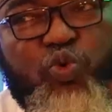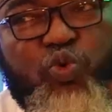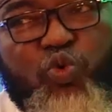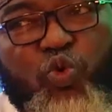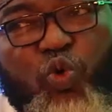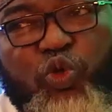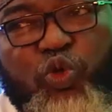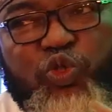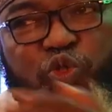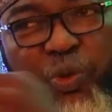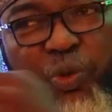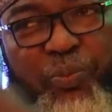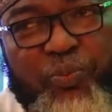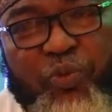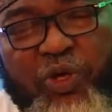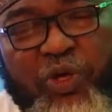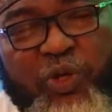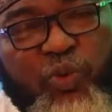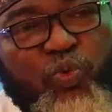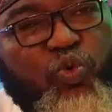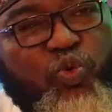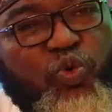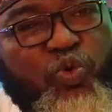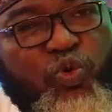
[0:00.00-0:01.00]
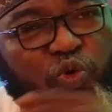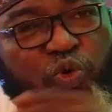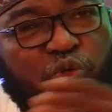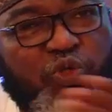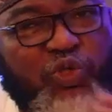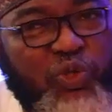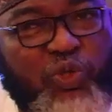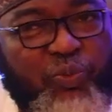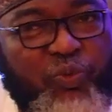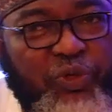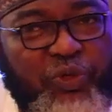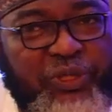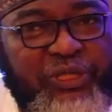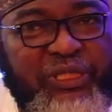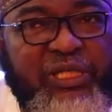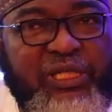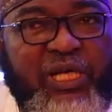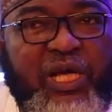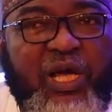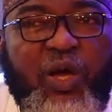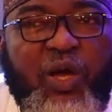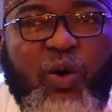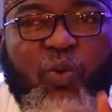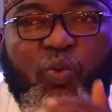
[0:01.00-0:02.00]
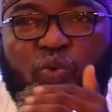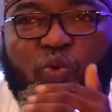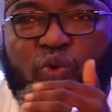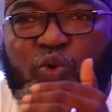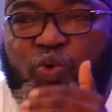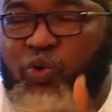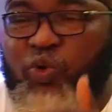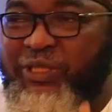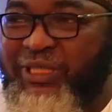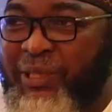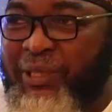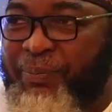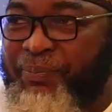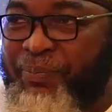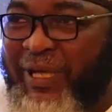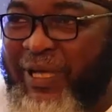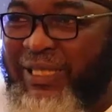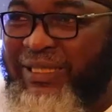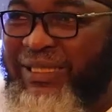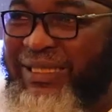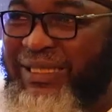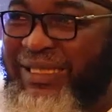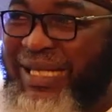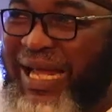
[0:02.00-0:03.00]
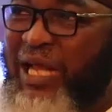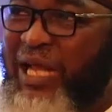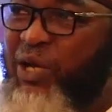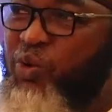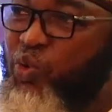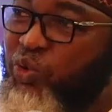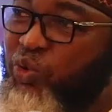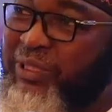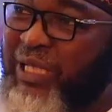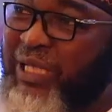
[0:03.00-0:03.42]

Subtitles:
know somebody, who knows a person that knows